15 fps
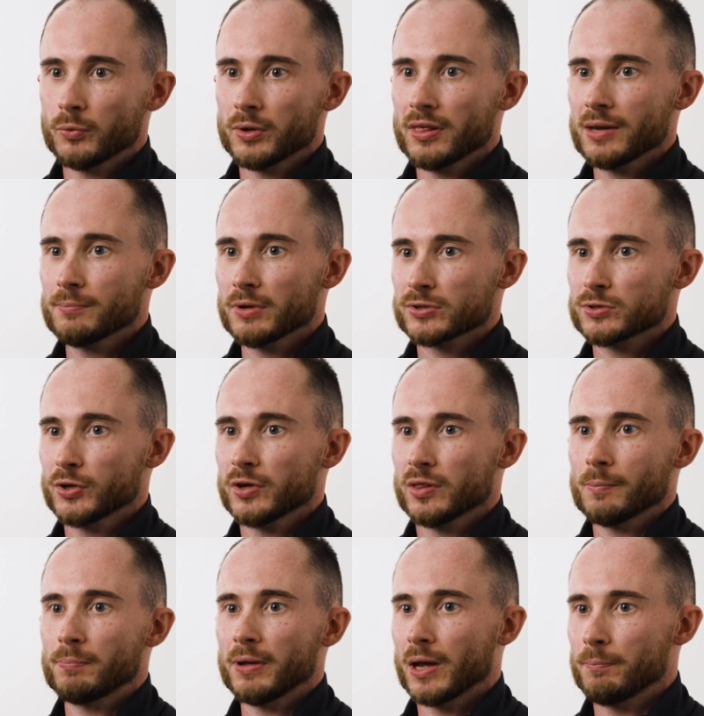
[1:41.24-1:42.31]
we then must look at the
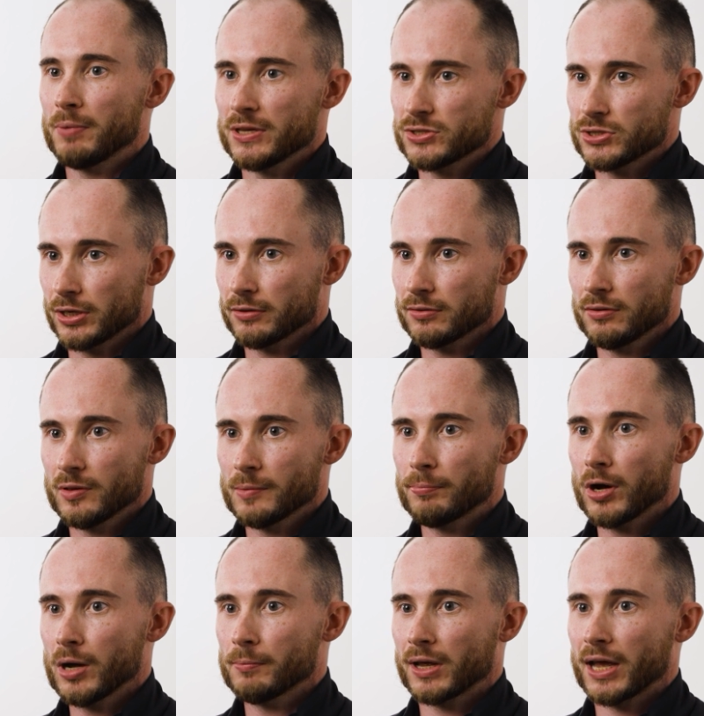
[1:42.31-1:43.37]
bigger picture, the
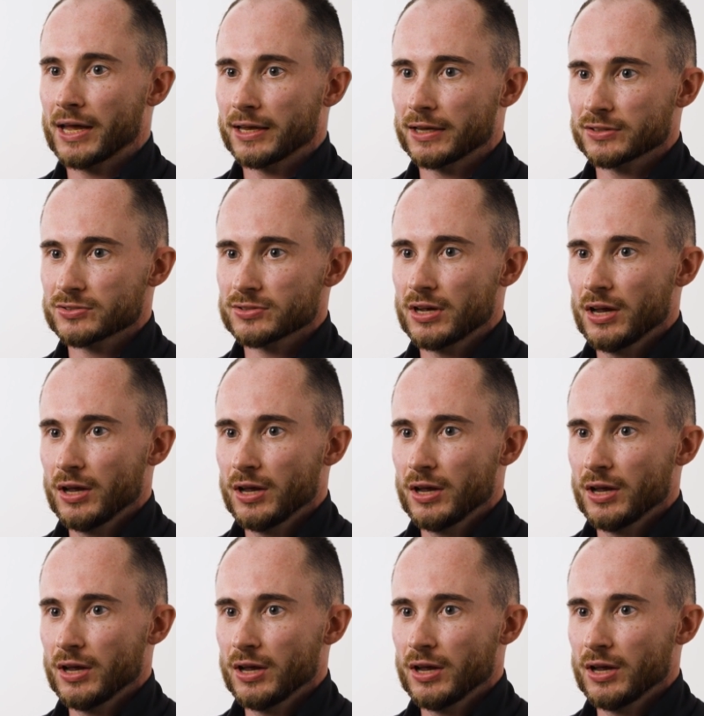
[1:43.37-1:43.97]
biomechanics.